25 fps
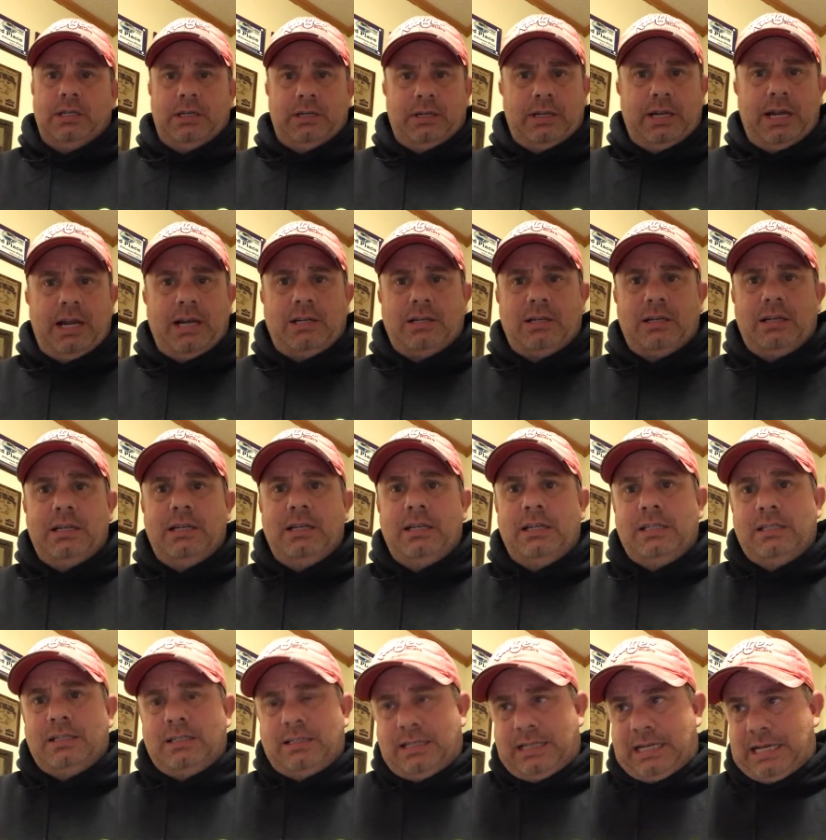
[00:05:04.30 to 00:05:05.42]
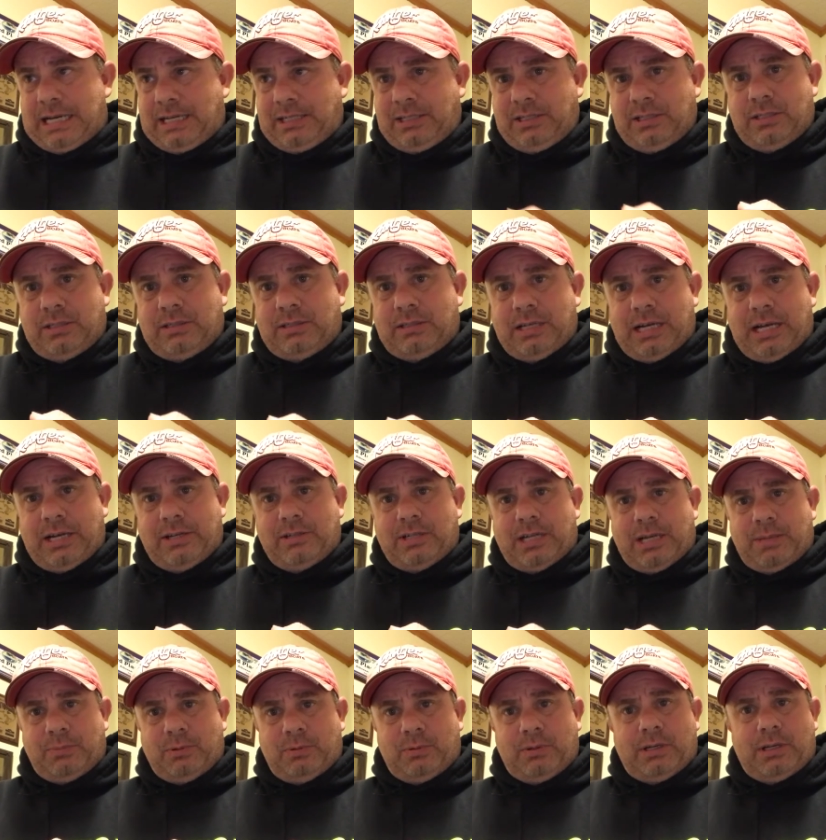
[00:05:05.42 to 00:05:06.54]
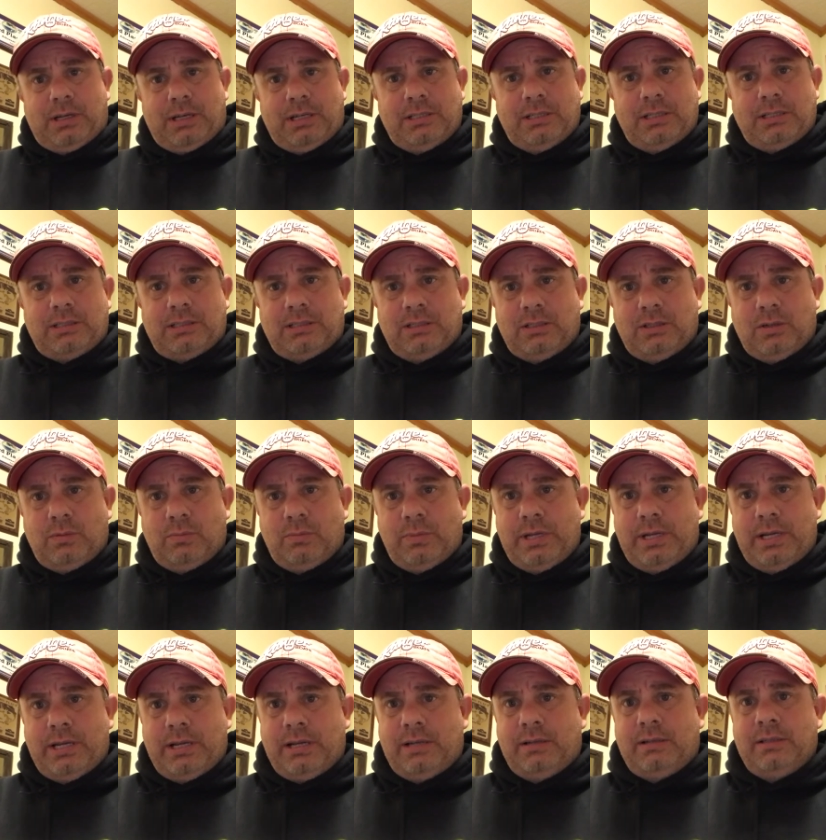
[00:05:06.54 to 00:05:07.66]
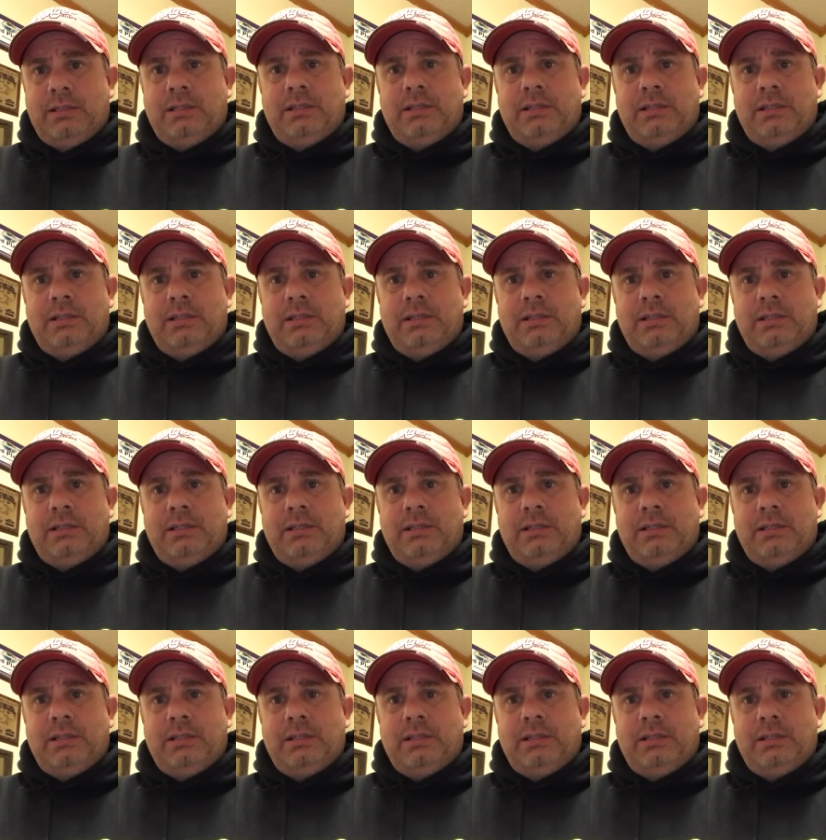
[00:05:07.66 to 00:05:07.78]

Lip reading: Naturally, I drop the rod just a little bit.